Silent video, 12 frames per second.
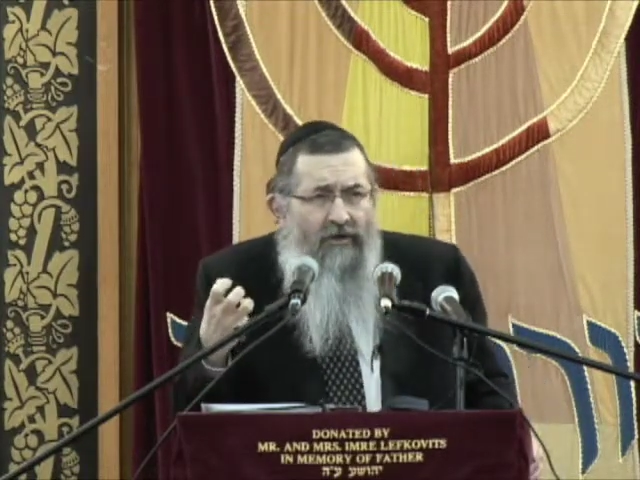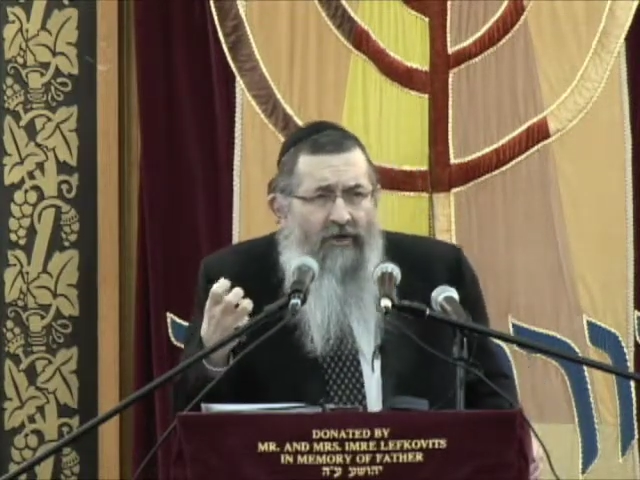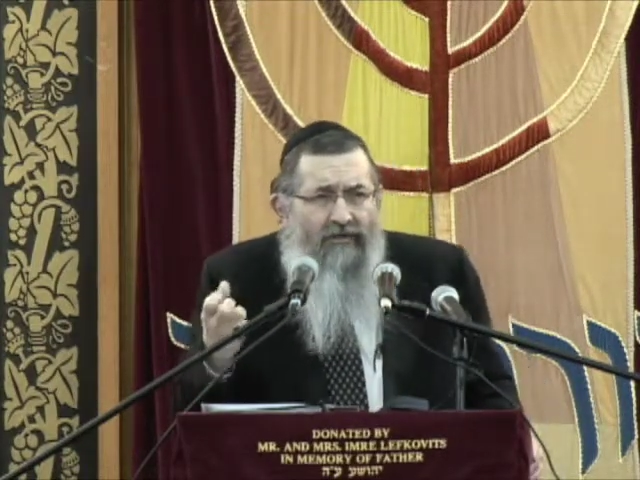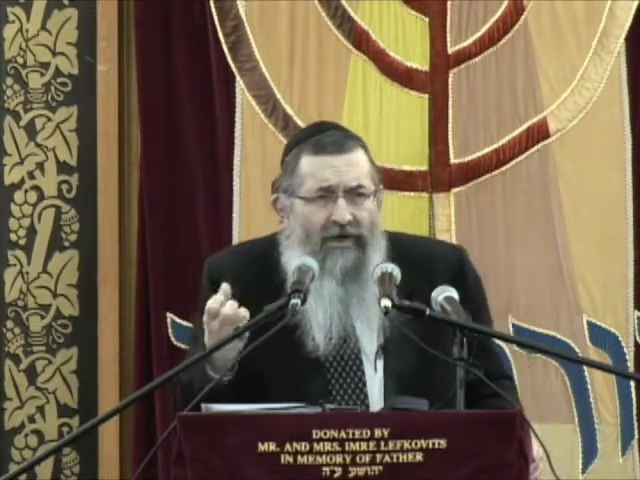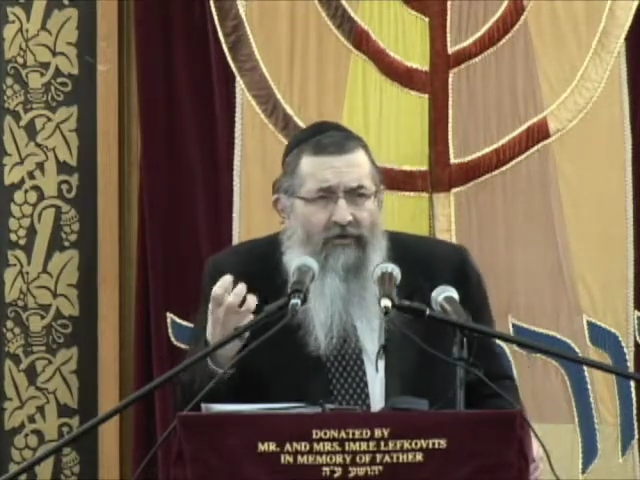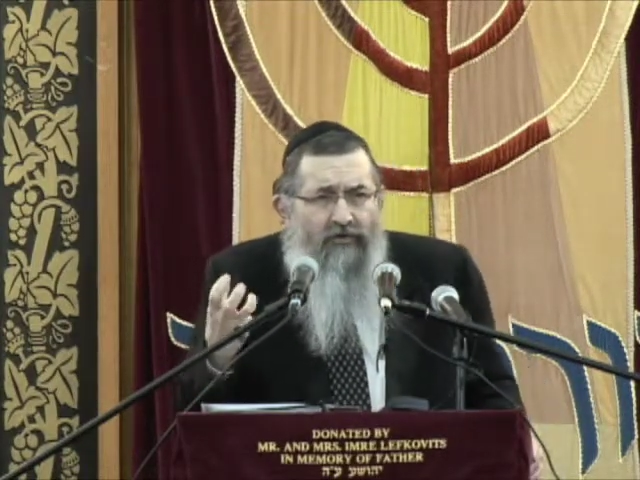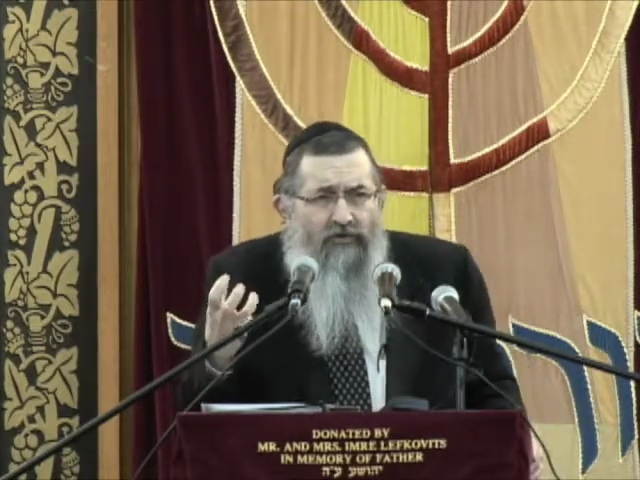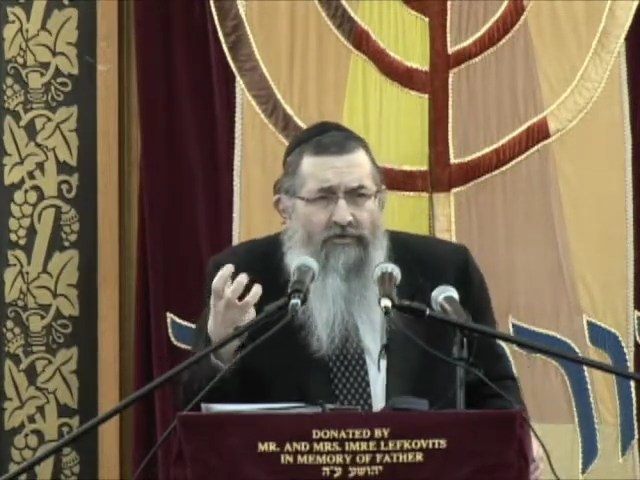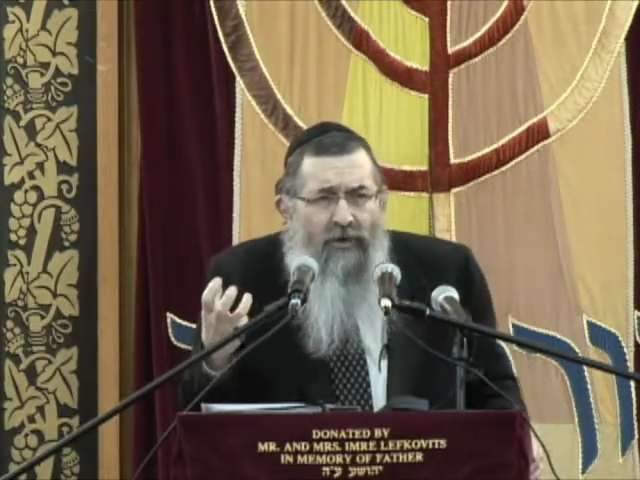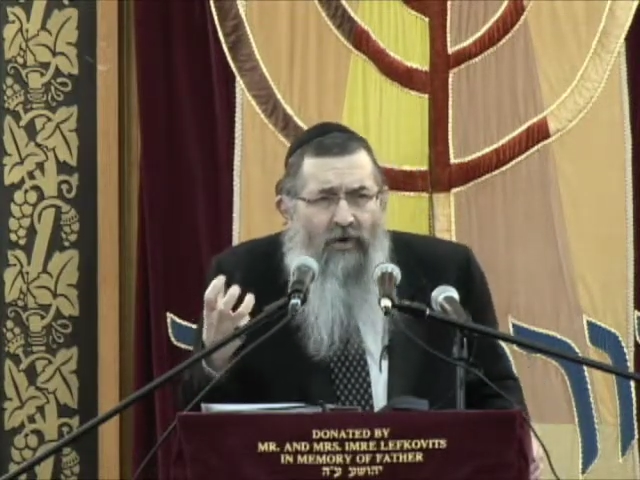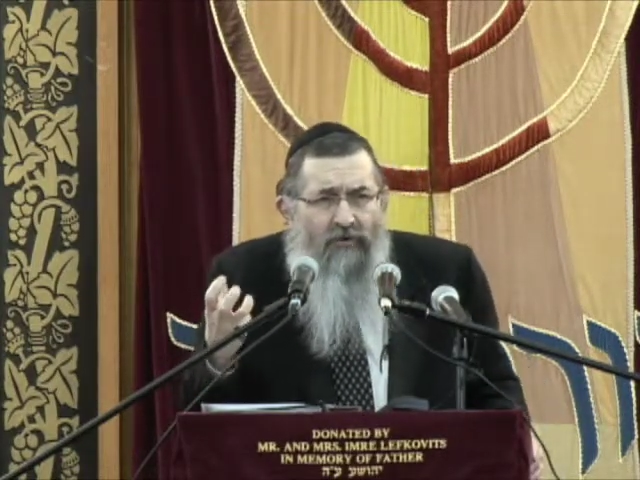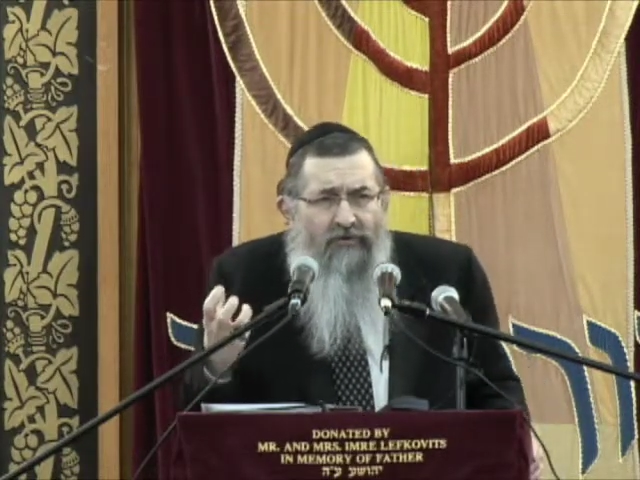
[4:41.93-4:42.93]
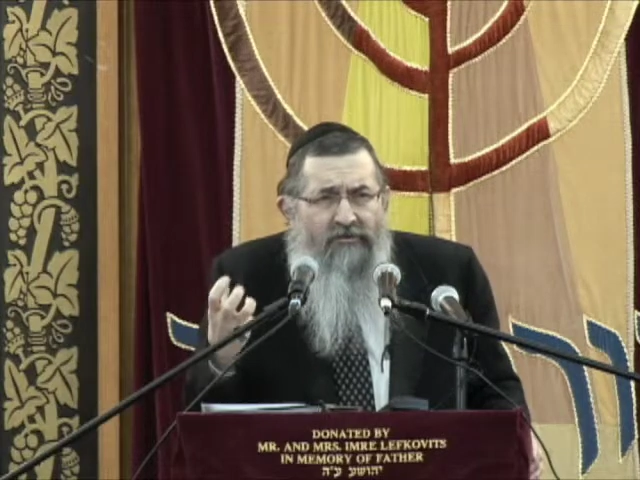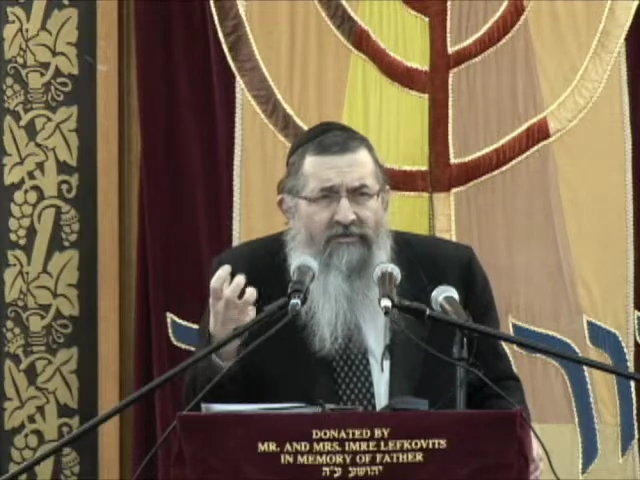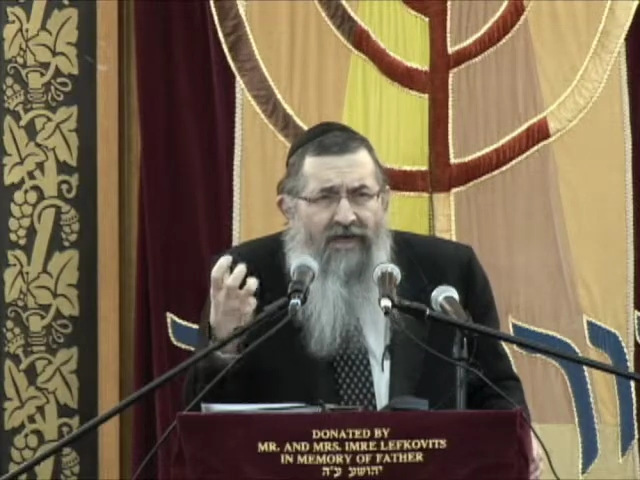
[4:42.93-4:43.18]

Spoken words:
of HaKadosh Baruch Hu's